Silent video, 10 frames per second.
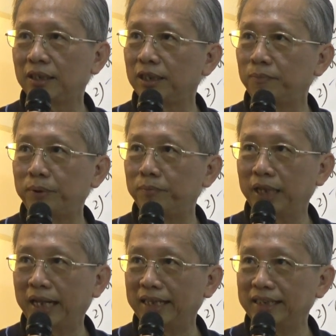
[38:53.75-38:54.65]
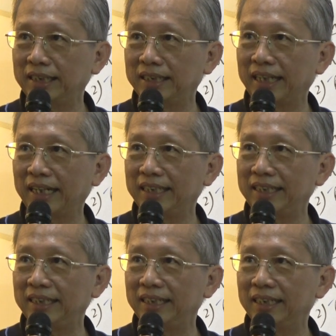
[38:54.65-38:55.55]
not a permanent unchanging
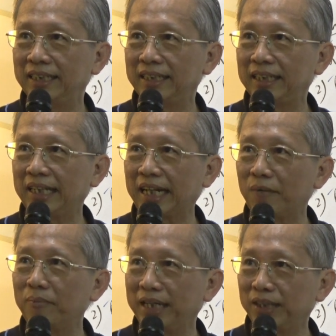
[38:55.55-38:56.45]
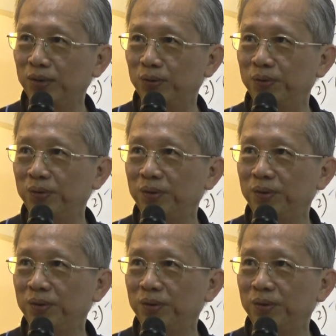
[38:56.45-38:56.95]
entity. It come and it go.